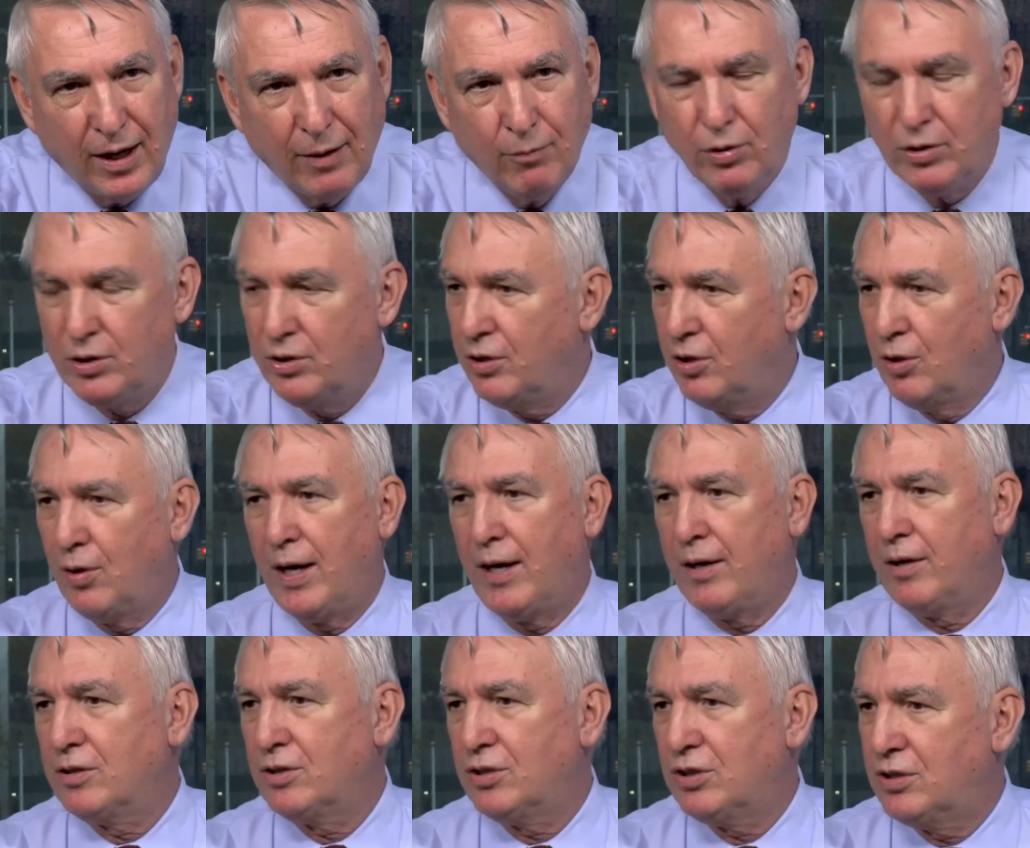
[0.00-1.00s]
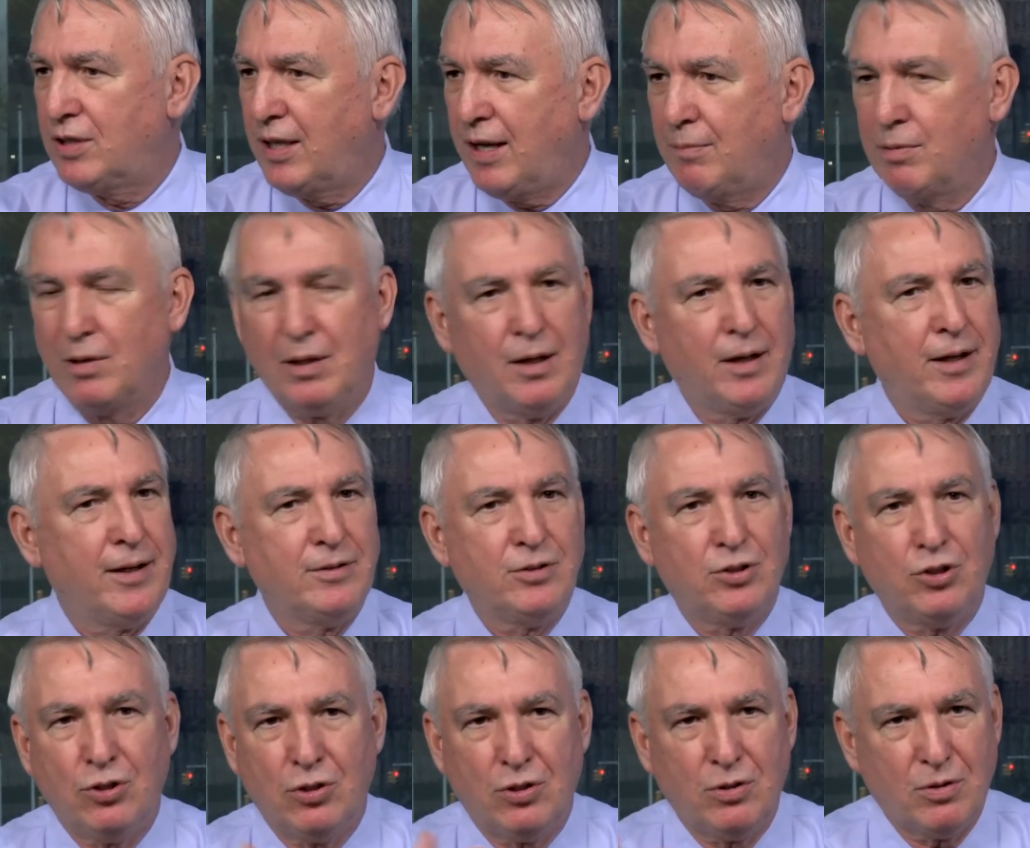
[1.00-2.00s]
I wouldn't know how to
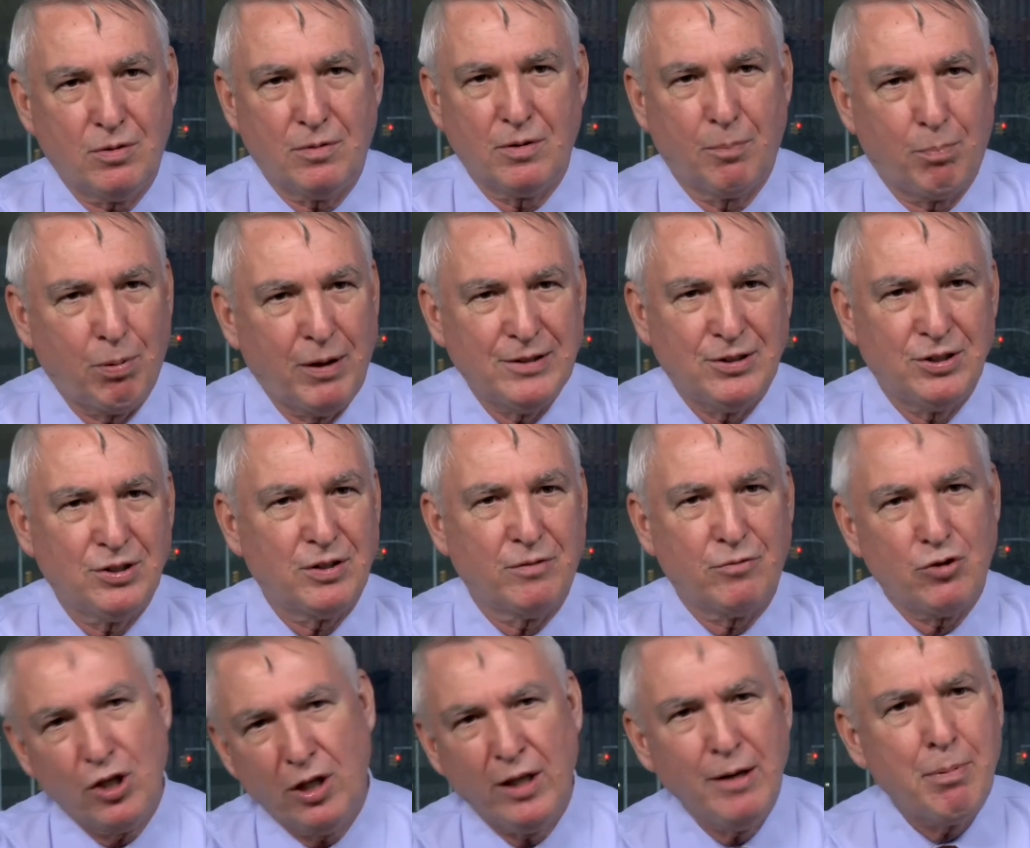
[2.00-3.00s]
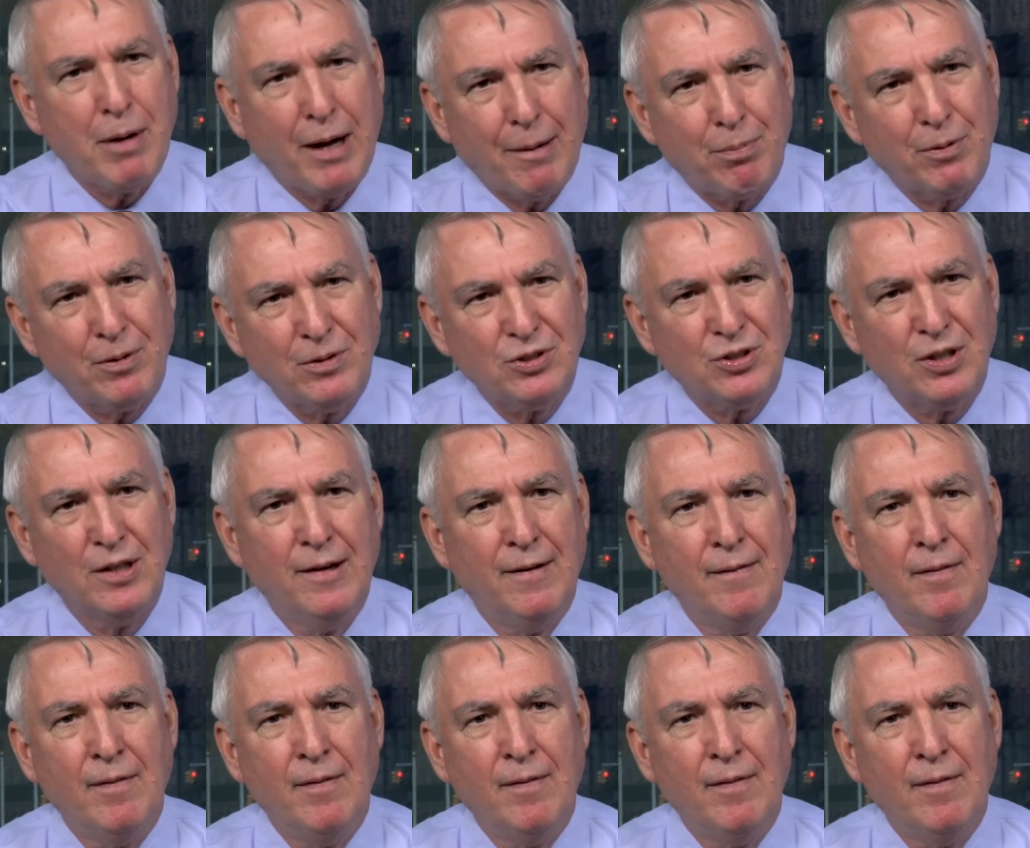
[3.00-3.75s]
stabilize the prices of chili peppers.